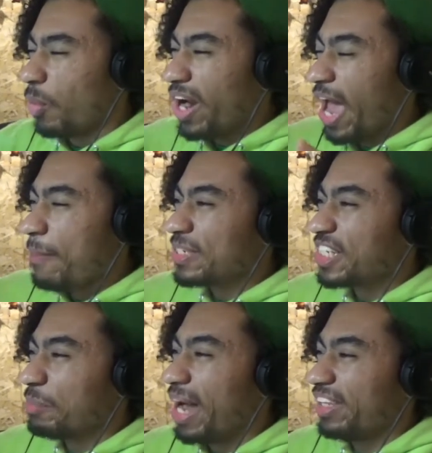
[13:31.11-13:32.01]
And what happened
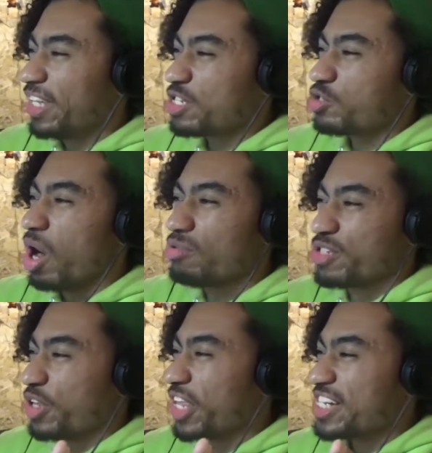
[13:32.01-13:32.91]
to the mindless
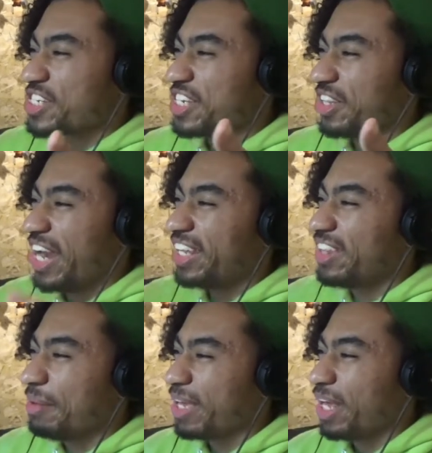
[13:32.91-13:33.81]
drones? Are they just letting
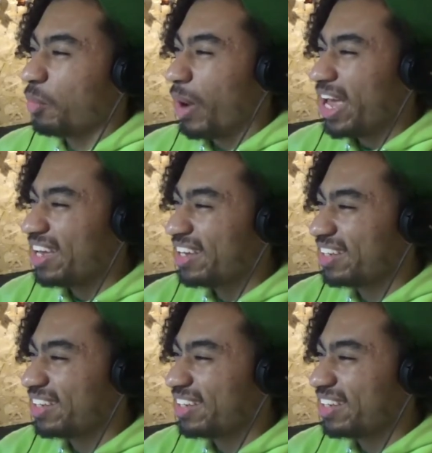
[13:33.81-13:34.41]
them get away?